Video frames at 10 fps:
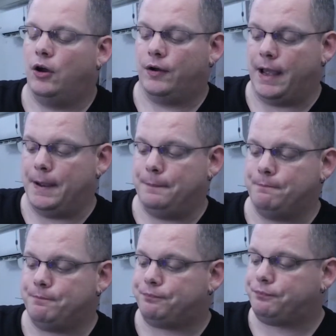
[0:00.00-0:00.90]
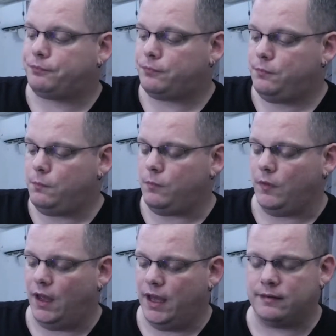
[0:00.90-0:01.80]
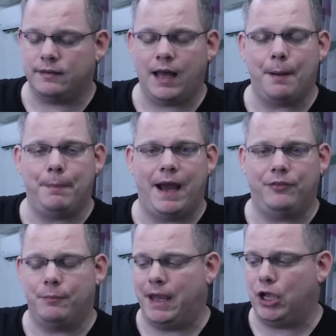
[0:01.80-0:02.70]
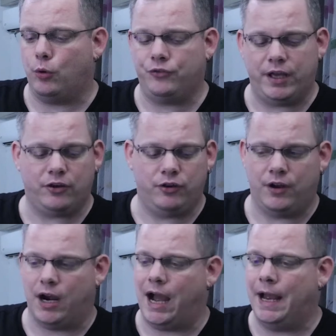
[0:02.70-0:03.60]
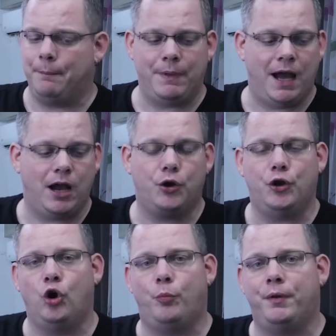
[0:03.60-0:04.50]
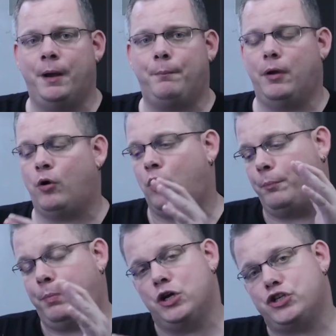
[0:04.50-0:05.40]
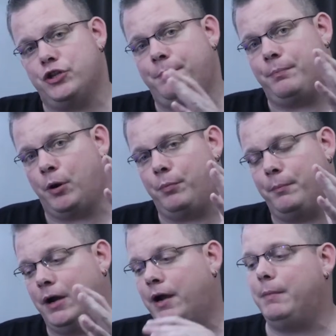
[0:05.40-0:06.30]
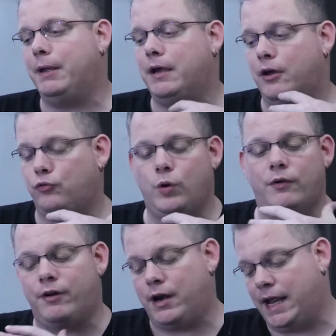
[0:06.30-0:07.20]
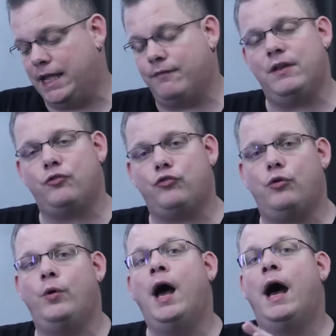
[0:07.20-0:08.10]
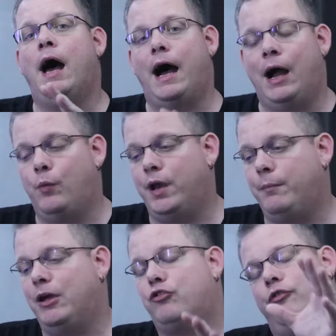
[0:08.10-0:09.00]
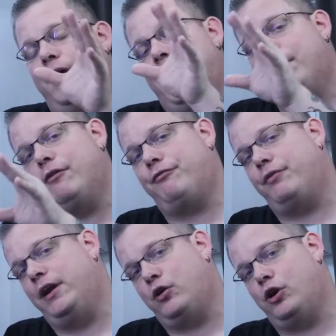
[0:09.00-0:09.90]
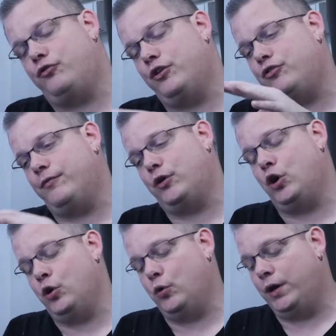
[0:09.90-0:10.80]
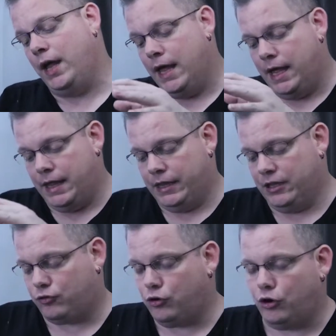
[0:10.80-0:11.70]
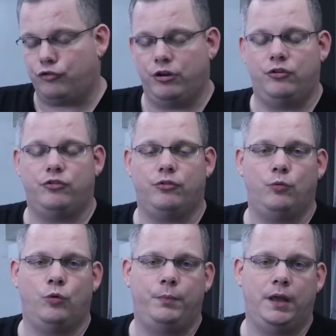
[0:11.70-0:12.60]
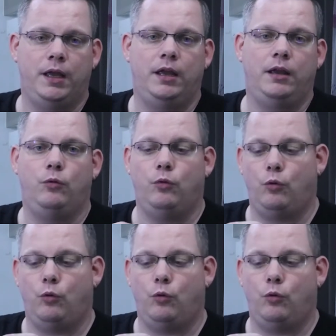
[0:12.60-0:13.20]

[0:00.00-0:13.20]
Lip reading: Okay? It's not bad. The mango is actually there. I am not going to open up or puncture the purple berry, because whoever I give this to, I want to make sure they have a free cartridge of their own. This cartridge will be